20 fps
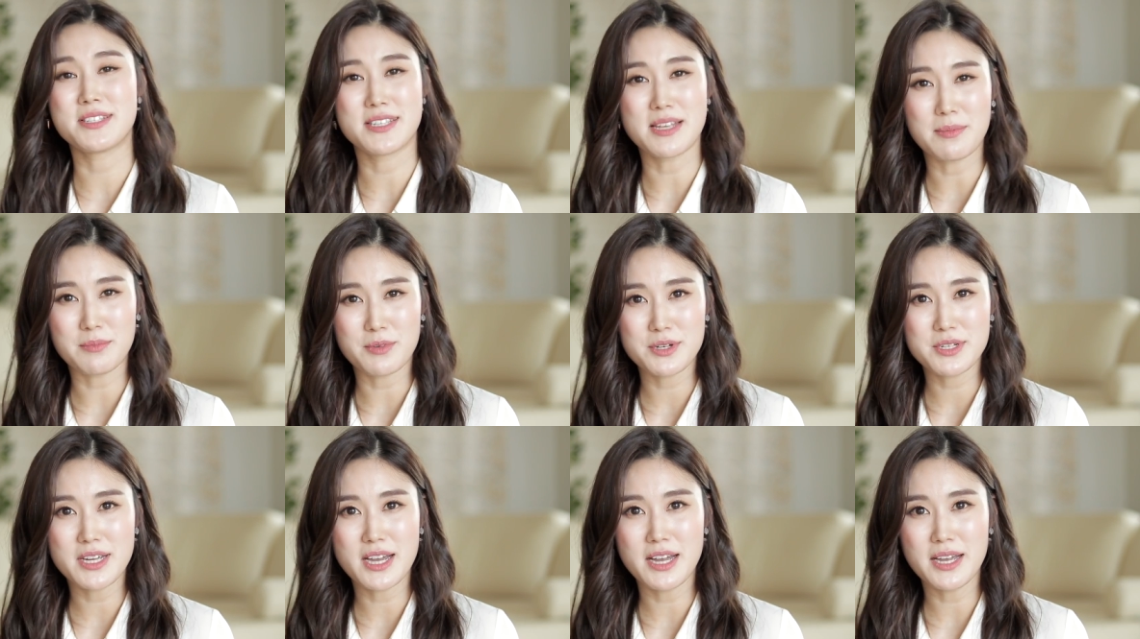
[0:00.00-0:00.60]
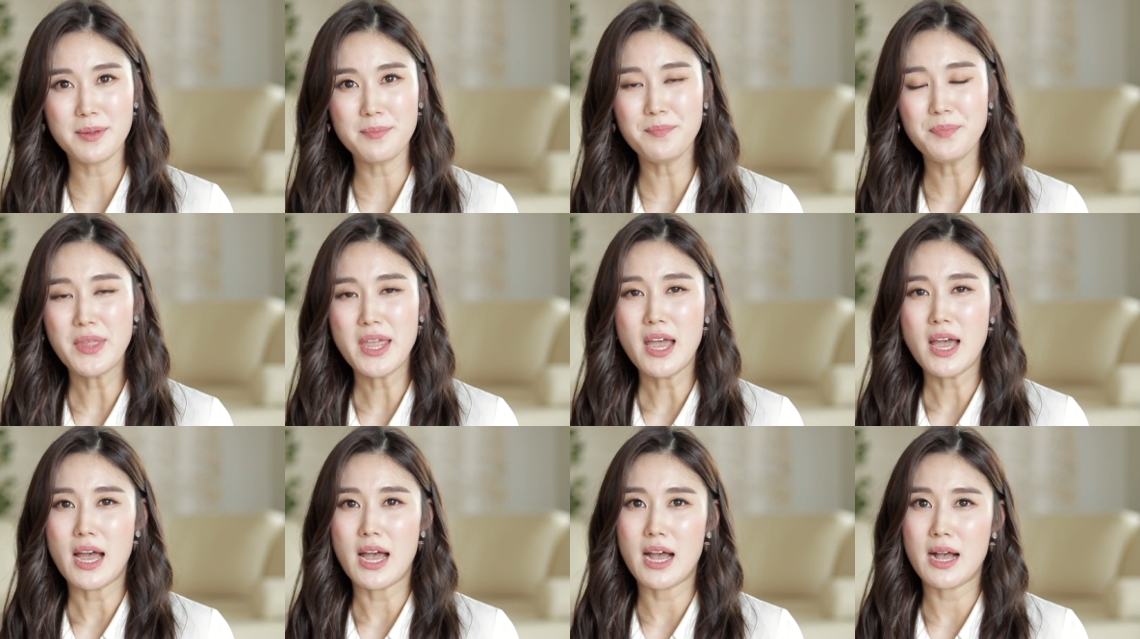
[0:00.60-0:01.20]
summertime.
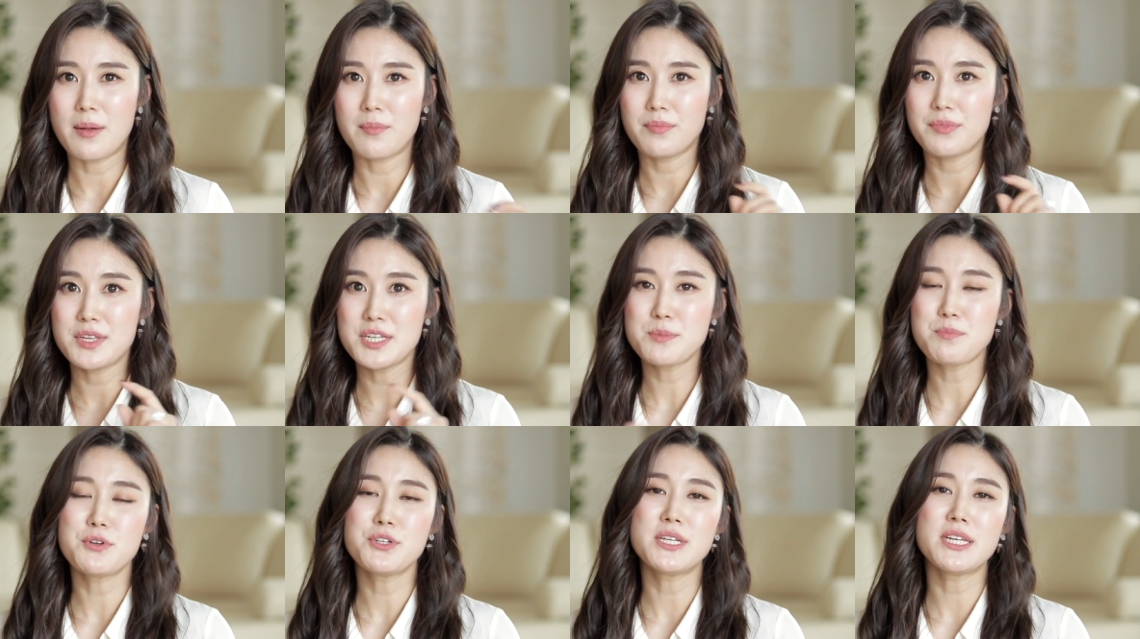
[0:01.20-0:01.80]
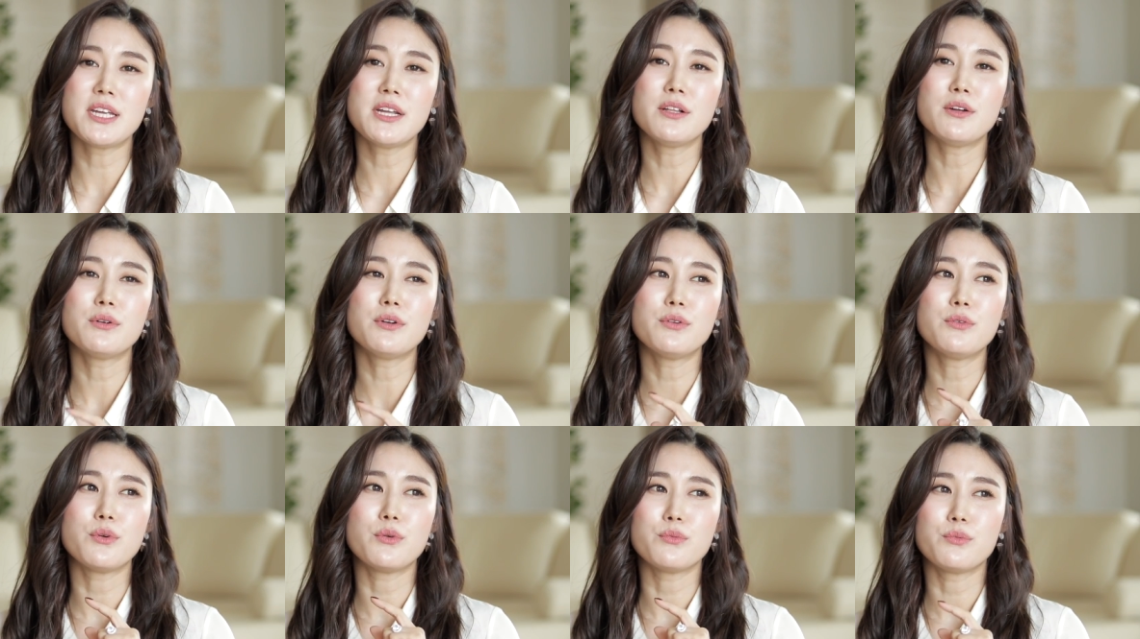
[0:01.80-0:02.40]
This
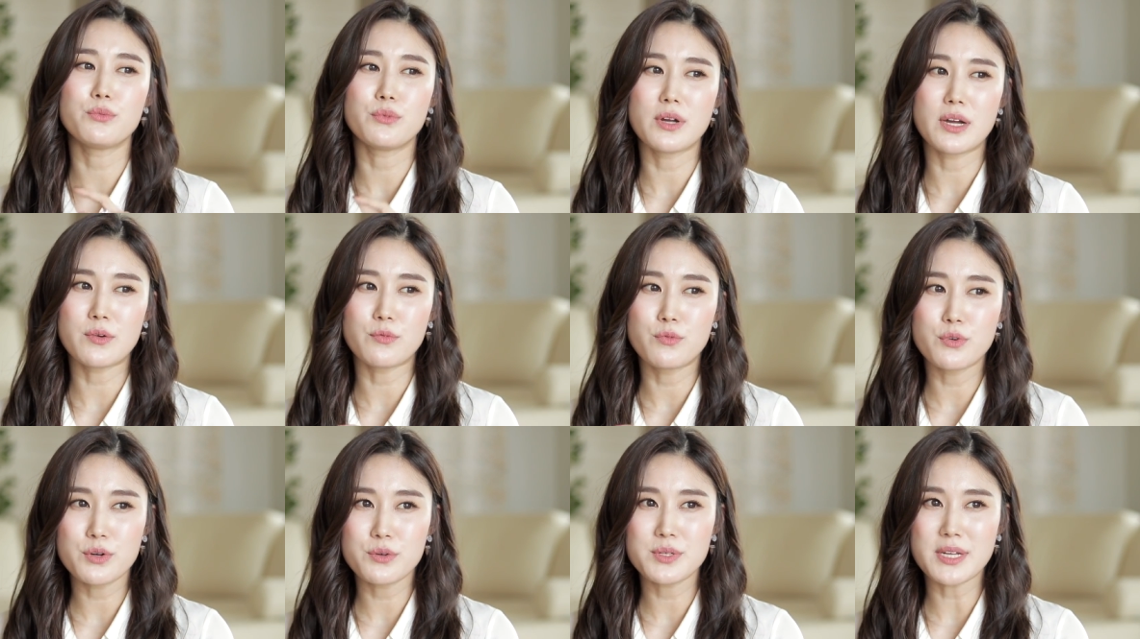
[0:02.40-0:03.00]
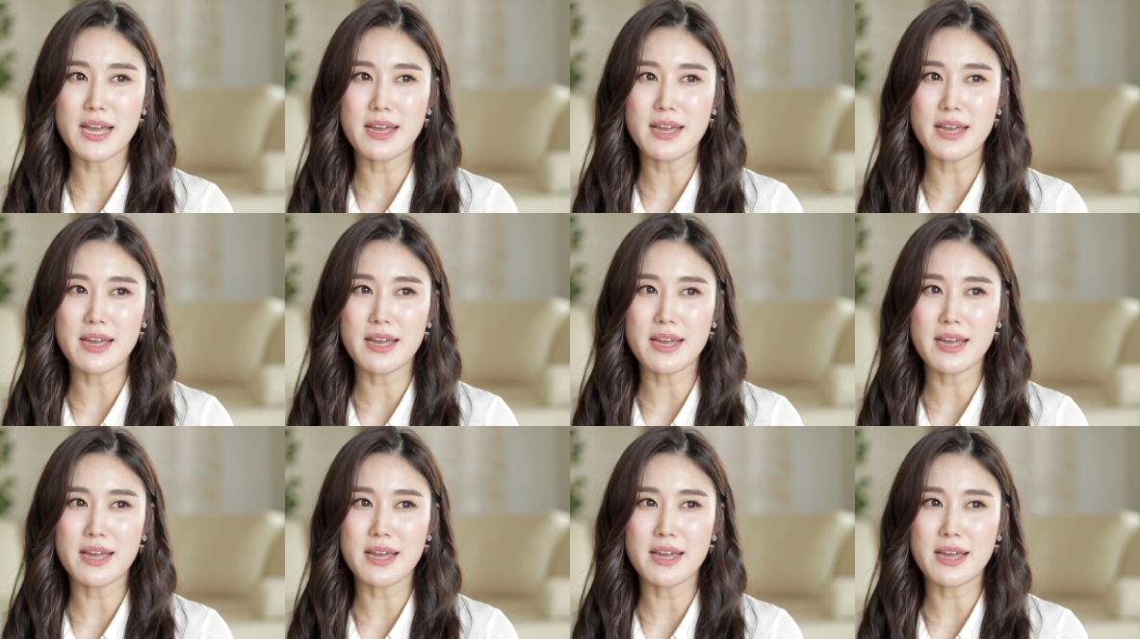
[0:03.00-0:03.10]
particular root,